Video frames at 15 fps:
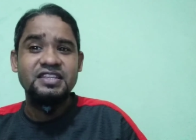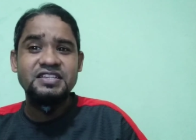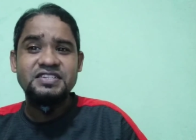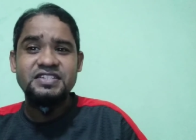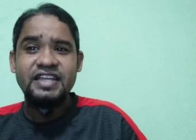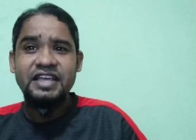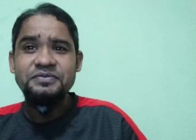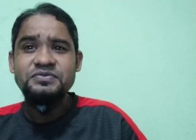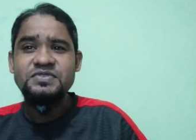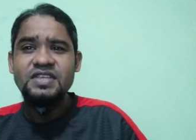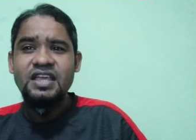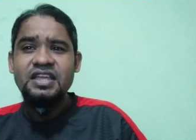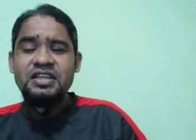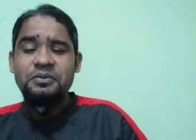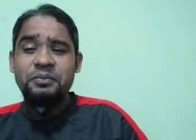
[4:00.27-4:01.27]
this times
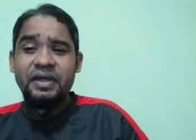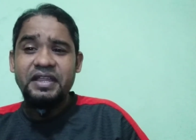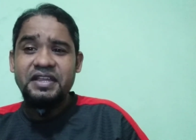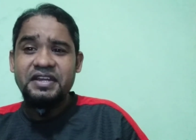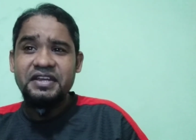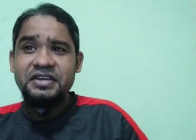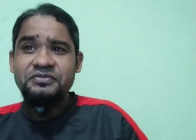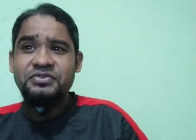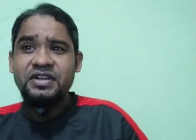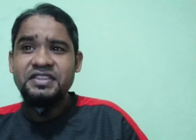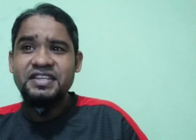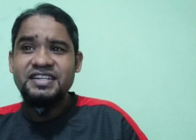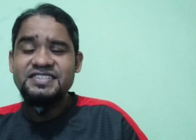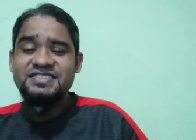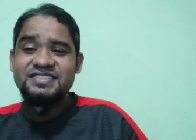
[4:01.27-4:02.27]
my
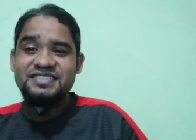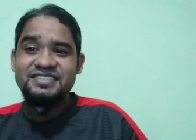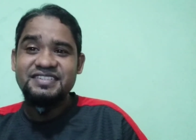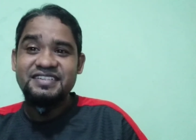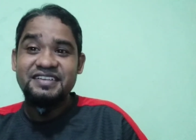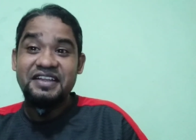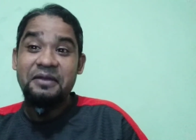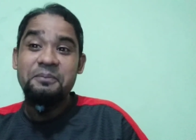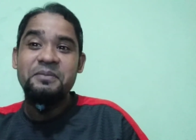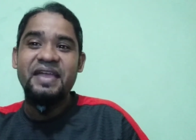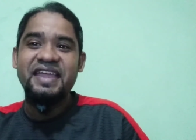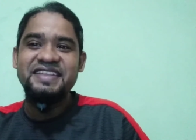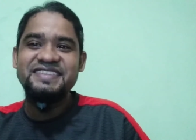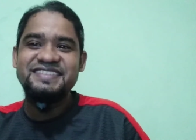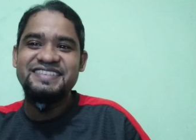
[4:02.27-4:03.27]
grandfather's
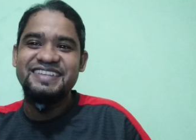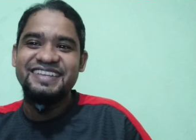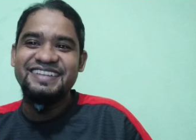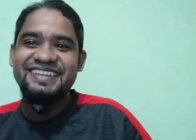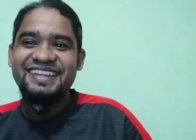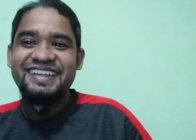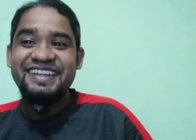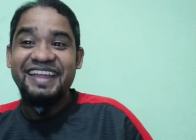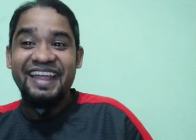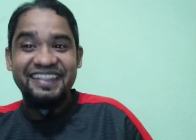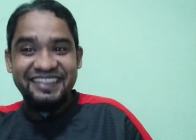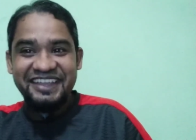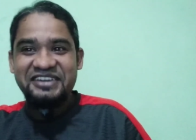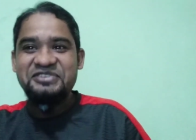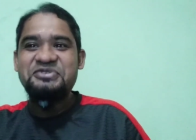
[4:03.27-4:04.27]
marriage day,
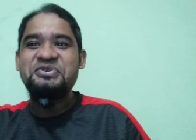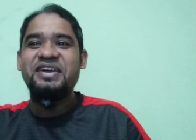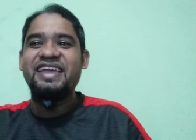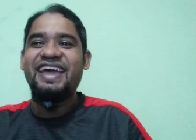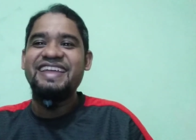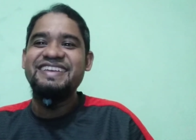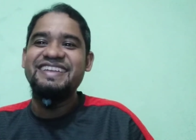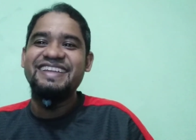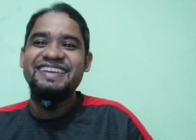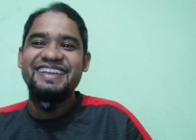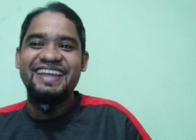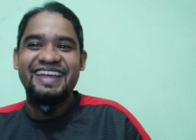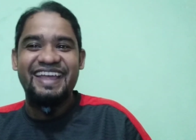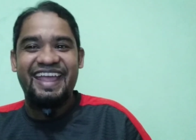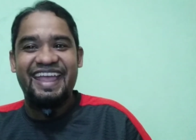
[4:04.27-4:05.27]
and that is why I need
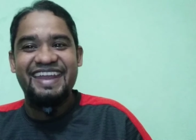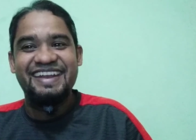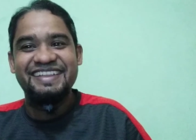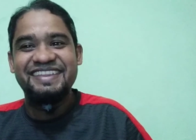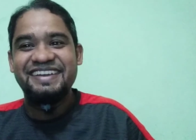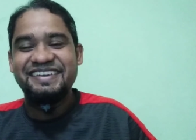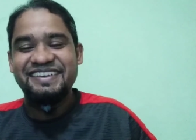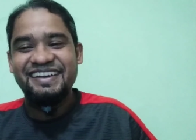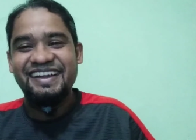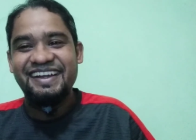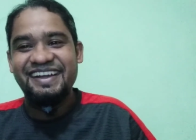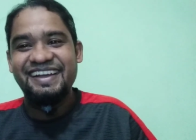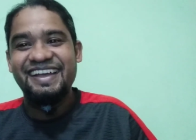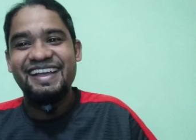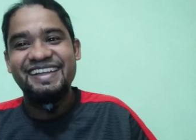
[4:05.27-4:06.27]
another
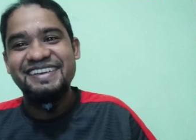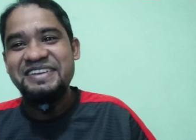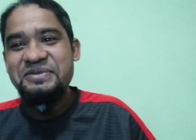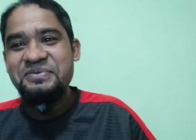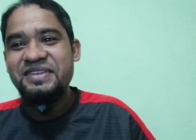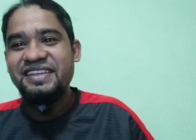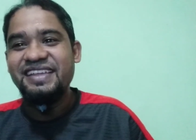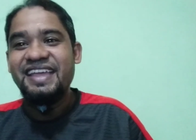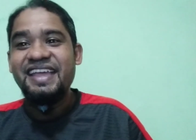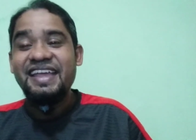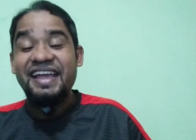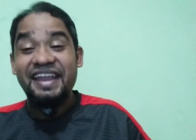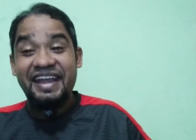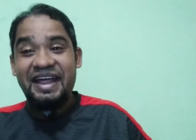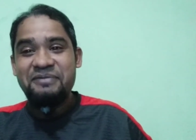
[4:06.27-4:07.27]
living.
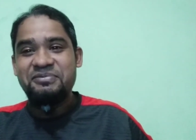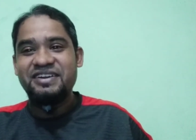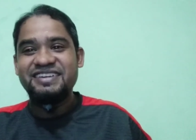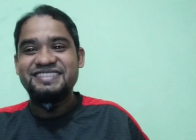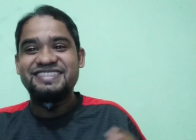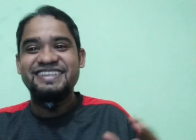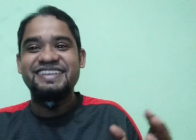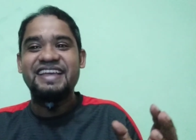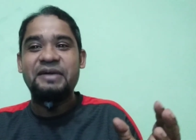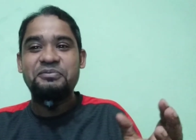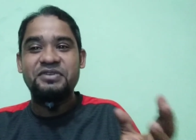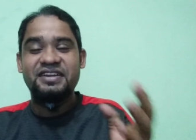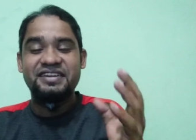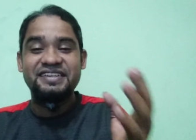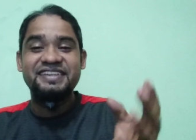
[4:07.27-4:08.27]
And
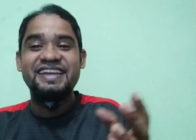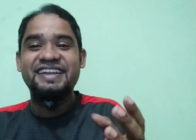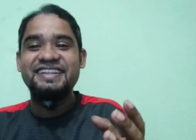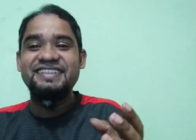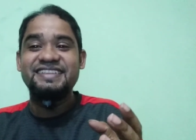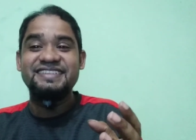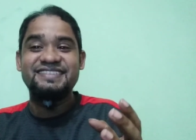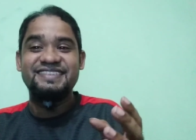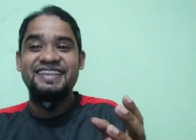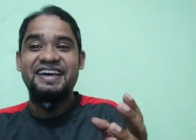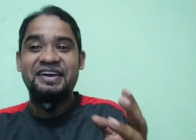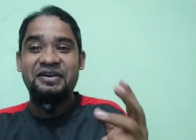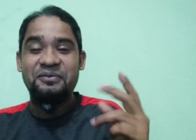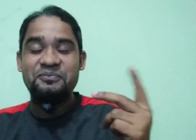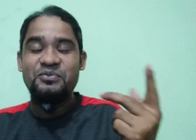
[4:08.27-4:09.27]
after hearing this,
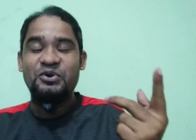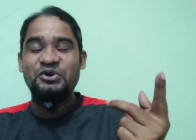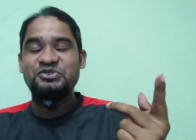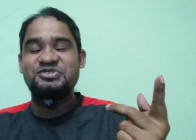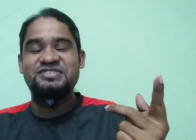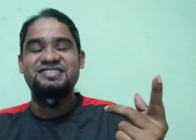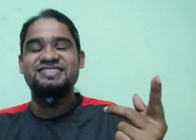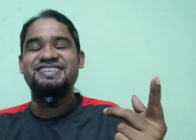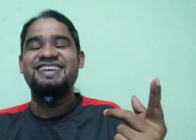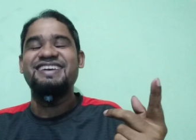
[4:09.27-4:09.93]
the boss